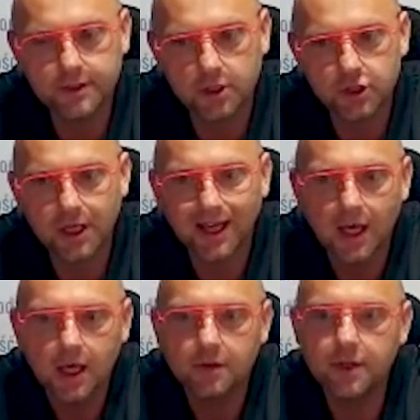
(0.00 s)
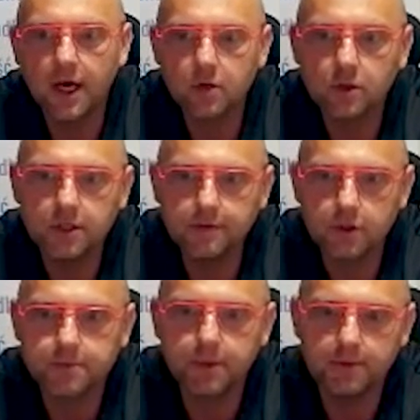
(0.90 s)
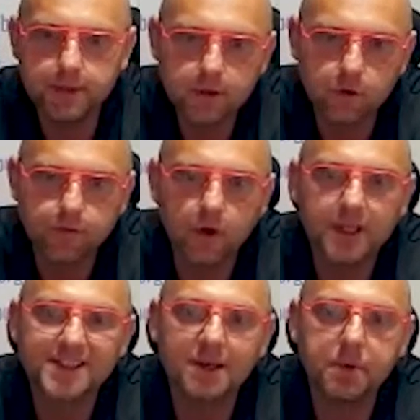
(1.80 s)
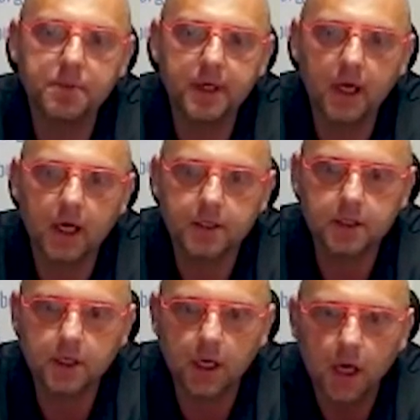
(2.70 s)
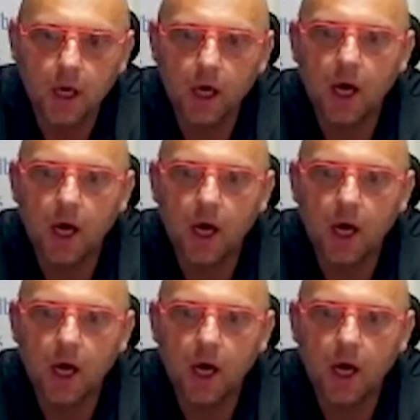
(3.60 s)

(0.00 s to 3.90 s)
It also influences sperm motility and prevents their agglutination.